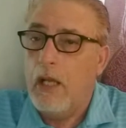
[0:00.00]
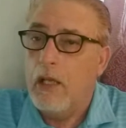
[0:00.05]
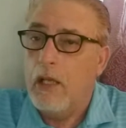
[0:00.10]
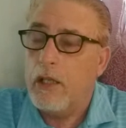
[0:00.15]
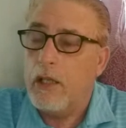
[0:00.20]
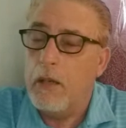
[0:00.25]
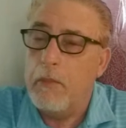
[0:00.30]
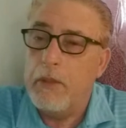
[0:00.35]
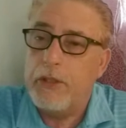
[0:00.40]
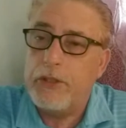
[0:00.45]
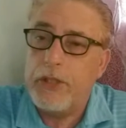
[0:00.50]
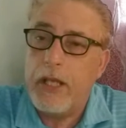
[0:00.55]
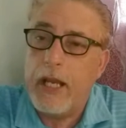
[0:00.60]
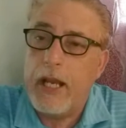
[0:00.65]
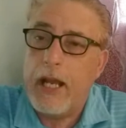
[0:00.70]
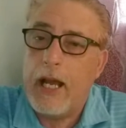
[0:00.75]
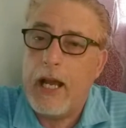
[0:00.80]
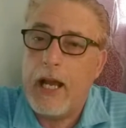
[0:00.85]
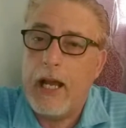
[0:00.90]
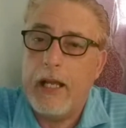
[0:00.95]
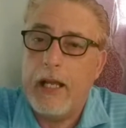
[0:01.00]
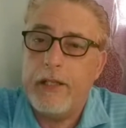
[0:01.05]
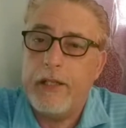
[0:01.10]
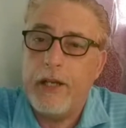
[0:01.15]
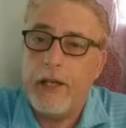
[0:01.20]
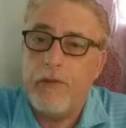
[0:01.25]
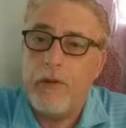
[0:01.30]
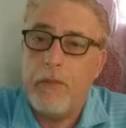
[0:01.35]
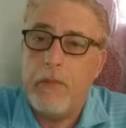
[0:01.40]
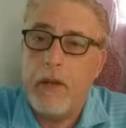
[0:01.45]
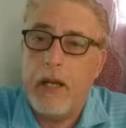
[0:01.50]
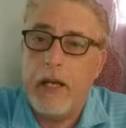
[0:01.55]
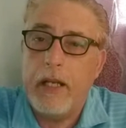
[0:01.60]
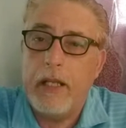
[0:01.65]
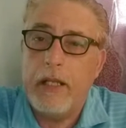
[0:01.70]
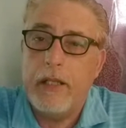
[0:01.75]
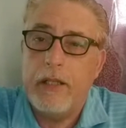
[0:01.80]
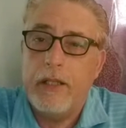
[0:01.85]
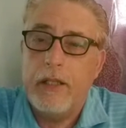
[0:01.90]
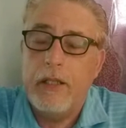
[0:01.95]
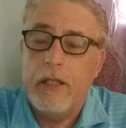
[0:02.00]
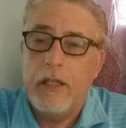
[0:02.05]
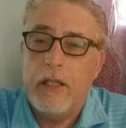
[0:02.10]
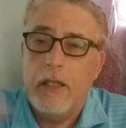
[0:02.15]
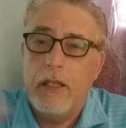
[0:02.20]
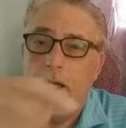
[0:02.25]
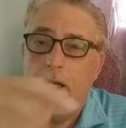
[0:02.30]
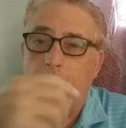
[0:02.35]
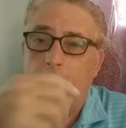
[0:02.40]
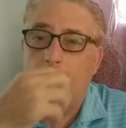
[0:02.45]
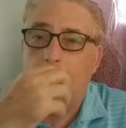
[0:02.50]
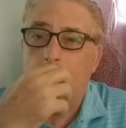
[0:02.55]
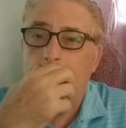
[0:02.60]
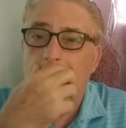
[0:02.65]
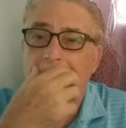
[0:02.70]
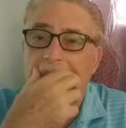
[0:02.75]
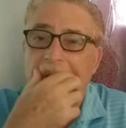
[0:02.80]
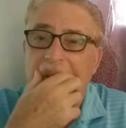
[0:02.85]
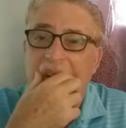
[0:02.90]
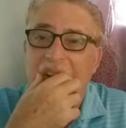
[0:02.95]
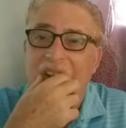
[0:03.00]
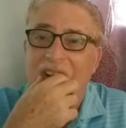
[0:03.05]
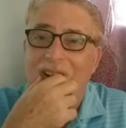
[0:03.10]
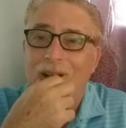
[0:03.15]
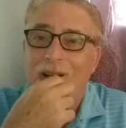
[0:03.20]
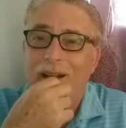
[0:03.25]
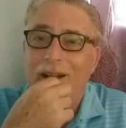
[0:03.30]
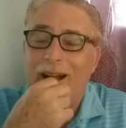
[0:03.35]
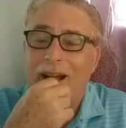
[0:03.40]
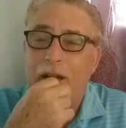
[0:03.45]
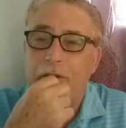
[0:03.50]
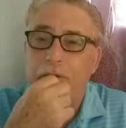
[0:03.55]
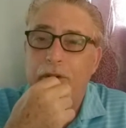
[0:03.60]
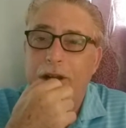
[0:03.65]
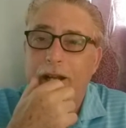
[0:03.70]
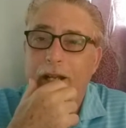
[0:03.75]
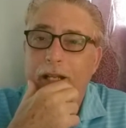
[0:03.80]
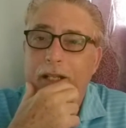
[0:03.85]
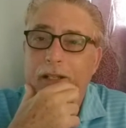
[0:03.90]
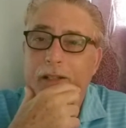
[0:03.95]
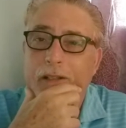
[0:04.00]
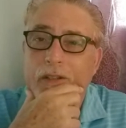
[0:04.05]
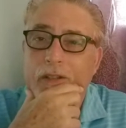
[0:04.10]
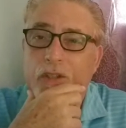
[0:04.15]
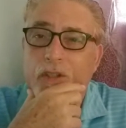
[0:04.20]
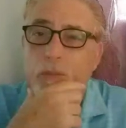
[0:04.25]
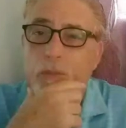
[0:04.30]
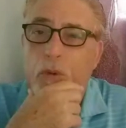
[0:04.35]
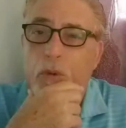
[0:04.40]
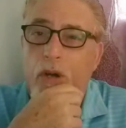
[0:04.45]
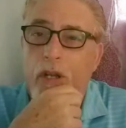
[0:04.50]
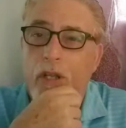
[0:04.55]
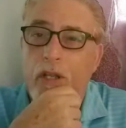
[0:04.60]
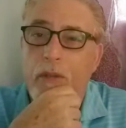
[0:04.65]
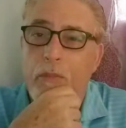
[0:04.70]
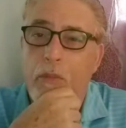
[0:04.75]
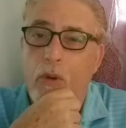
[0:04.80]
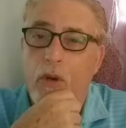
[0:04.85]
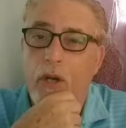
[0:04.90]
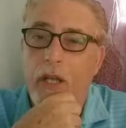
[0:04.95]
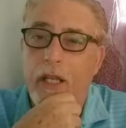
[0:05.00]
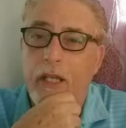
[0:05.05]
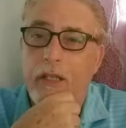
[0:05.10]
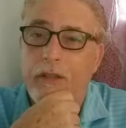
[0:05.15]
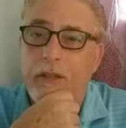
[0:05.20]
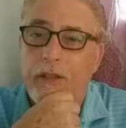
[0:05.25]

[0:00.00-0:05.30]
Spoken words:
Come and say hi to everybody. Hi, Rick. Good morning, good morning.